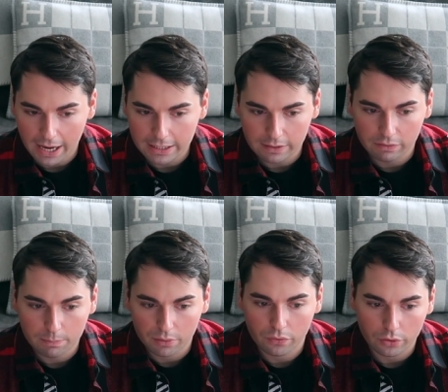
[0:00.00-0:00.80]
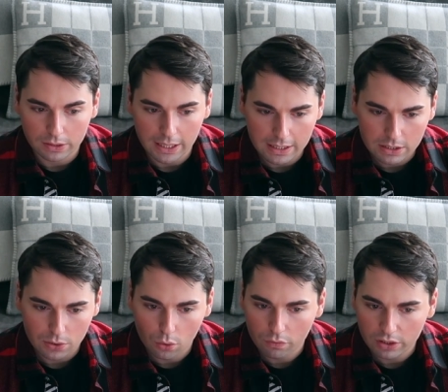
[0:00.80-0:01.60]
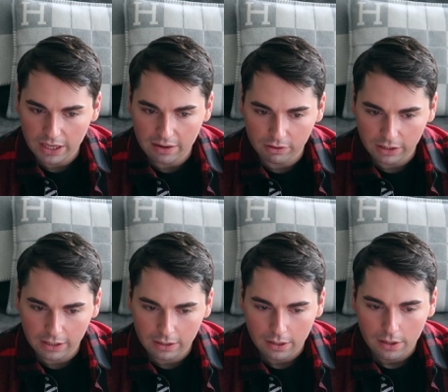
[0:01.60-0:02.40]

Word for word: I definitely prefer this over the Evelyne.